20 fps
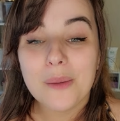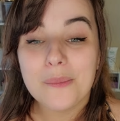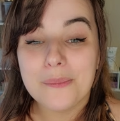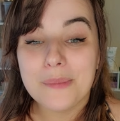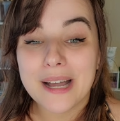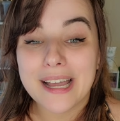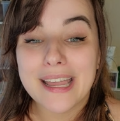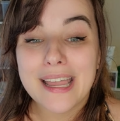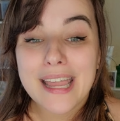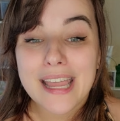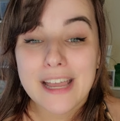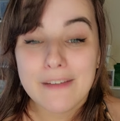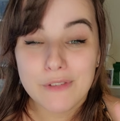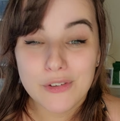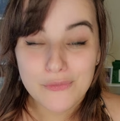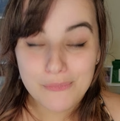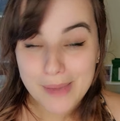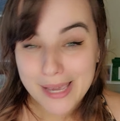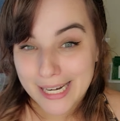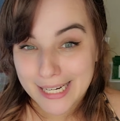But if
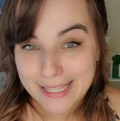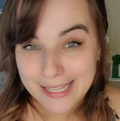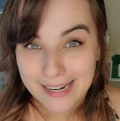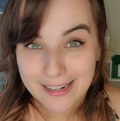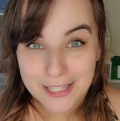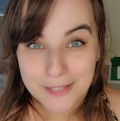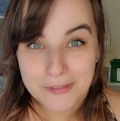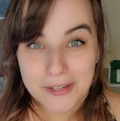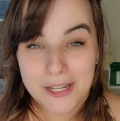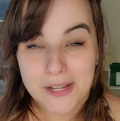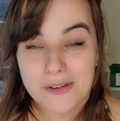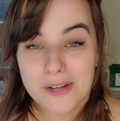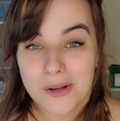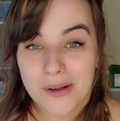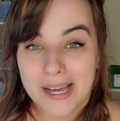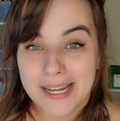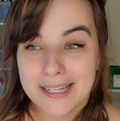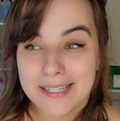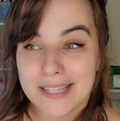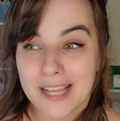you've made it to the end of this video, go
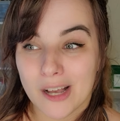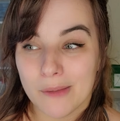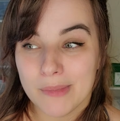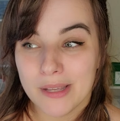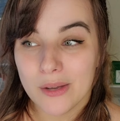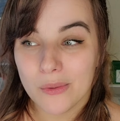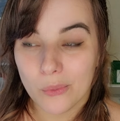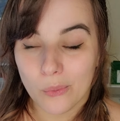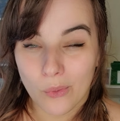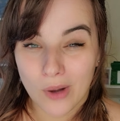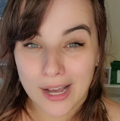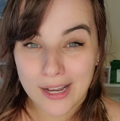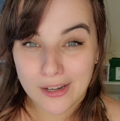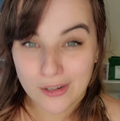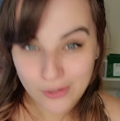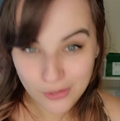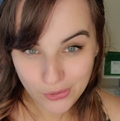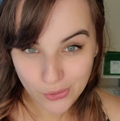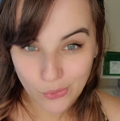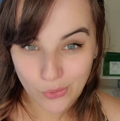ahead and tell me what
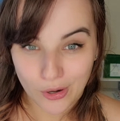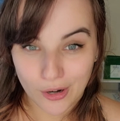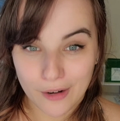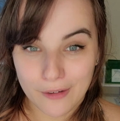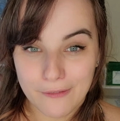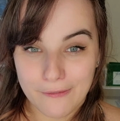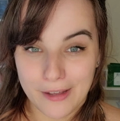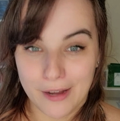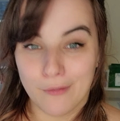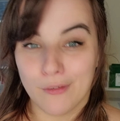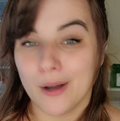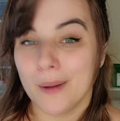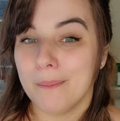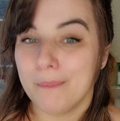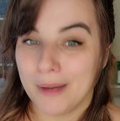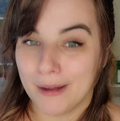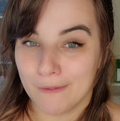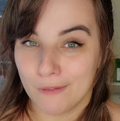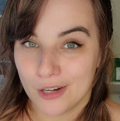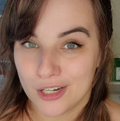your favorite
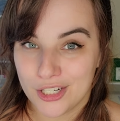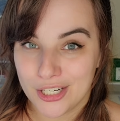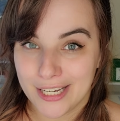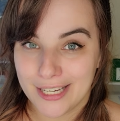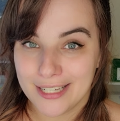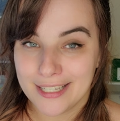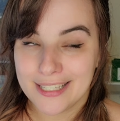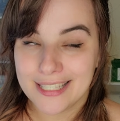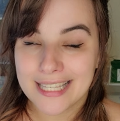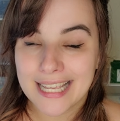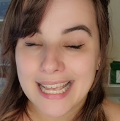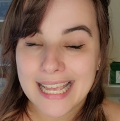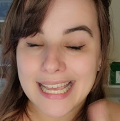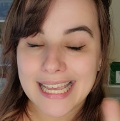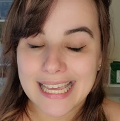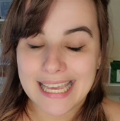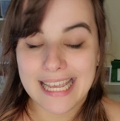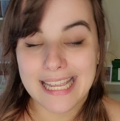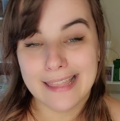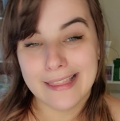beverage is
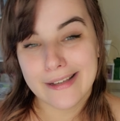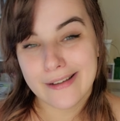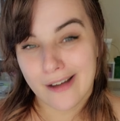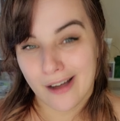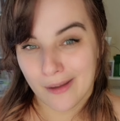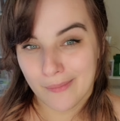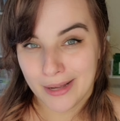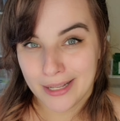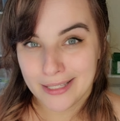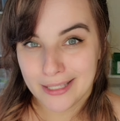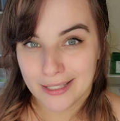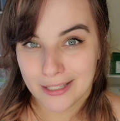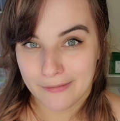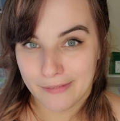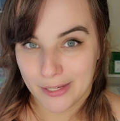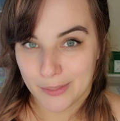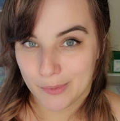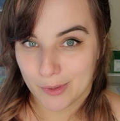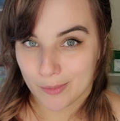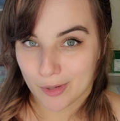in the comments in the
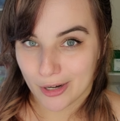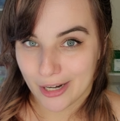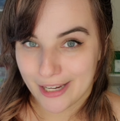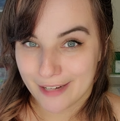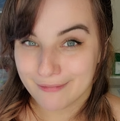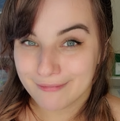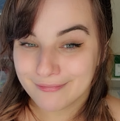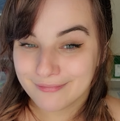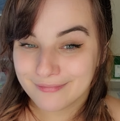Facebook party.